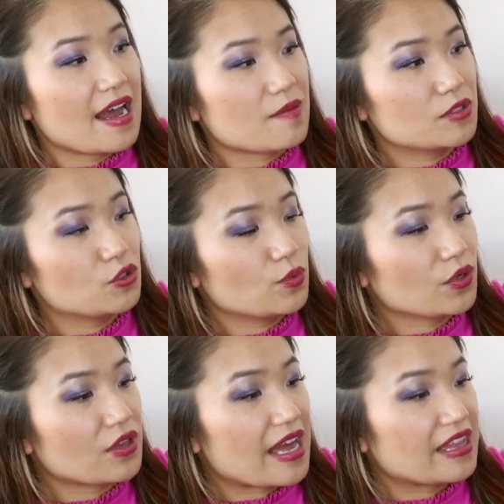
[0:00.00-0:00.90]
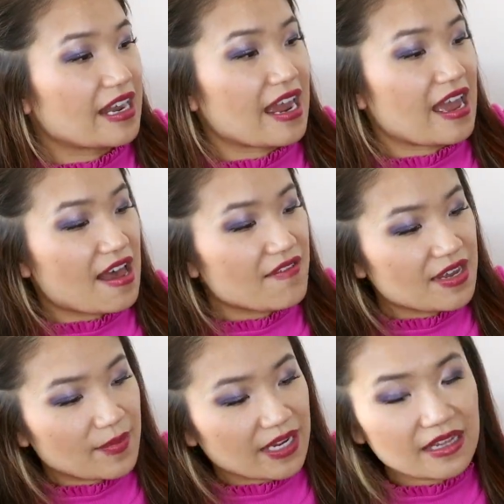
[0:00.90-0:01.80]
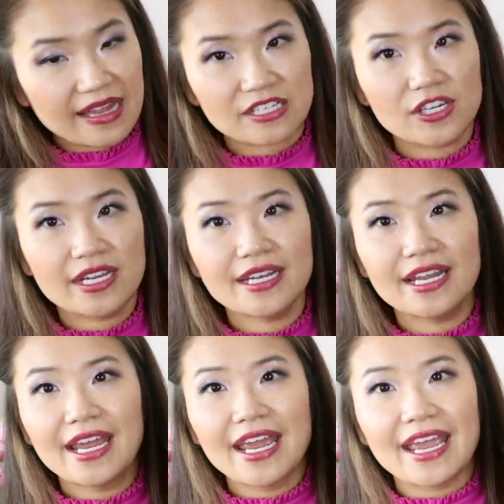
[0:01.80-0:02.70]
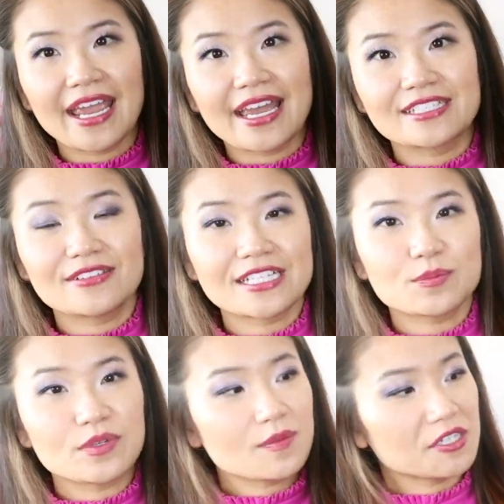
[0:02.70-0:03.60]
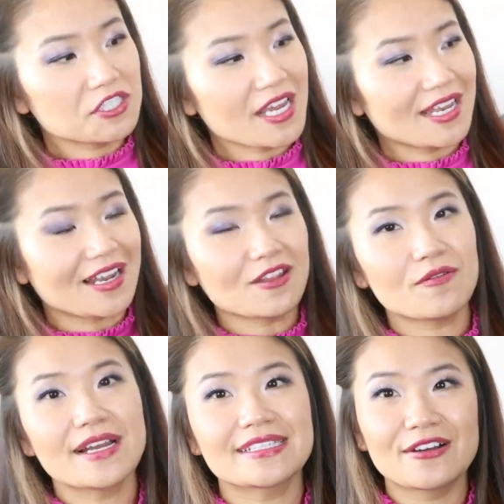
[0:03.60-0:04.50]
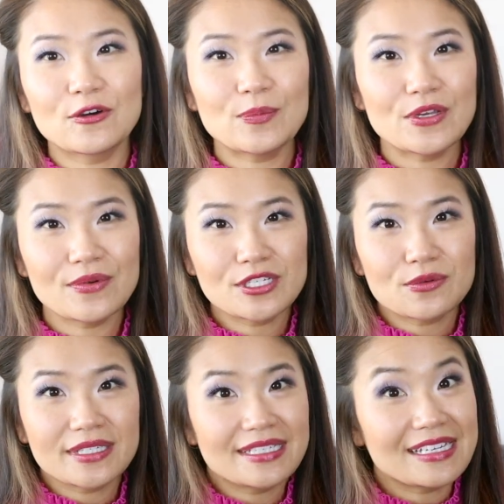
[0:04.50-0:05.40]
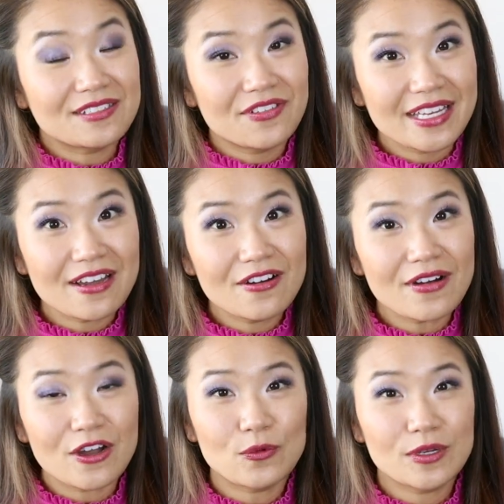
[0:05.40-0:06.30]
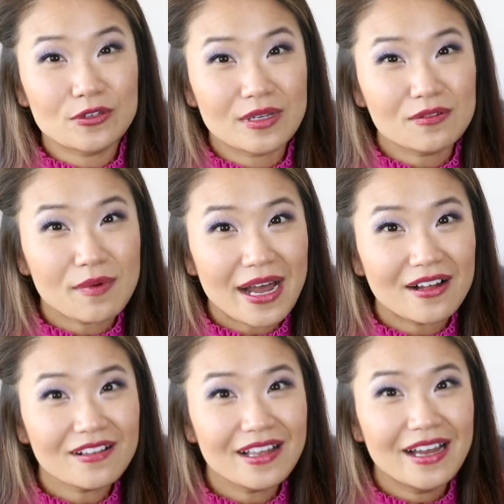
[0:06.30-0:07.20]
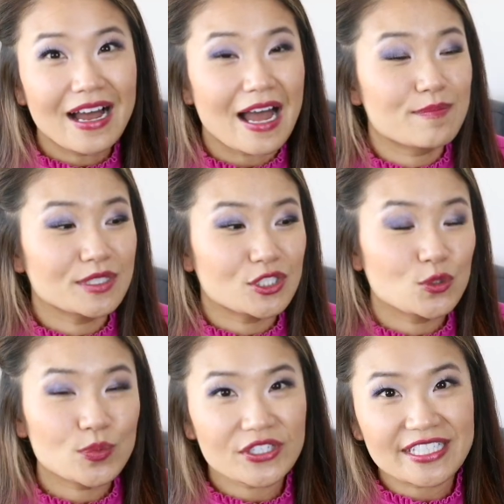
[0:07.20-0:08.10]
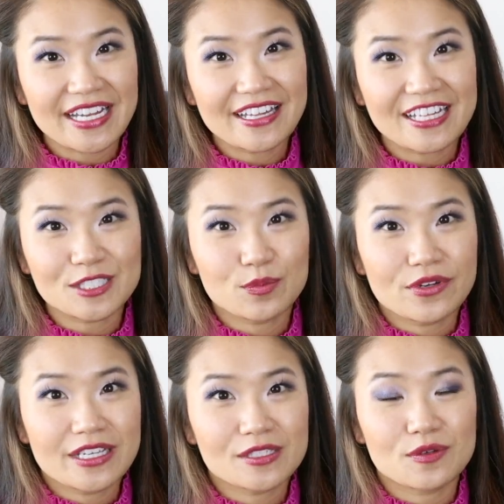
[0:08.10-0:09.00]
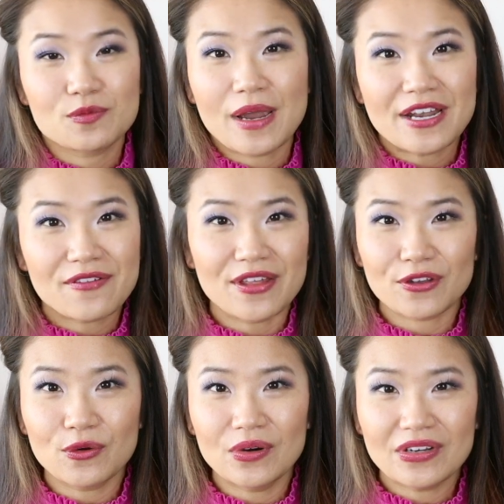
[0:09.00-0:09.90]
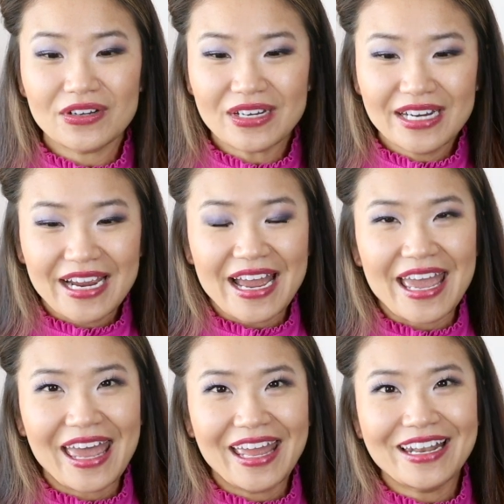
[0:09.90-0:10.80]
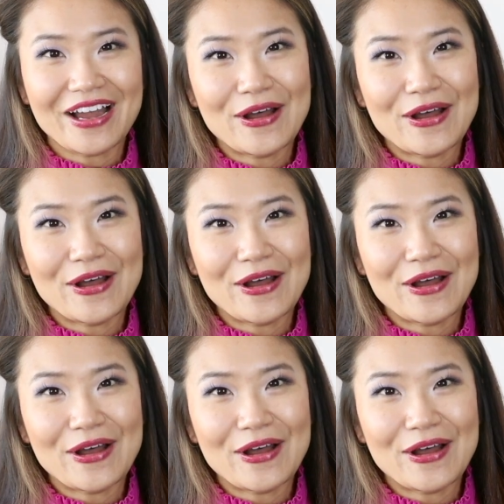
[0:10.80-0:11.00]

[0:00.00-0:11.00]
I'm super glad that I have it in my collection. And so that's pretty much it. Otherwise, I hope you enjoyed today's video. I hope you're doing well. I'm super excited that spring is right around the corner. And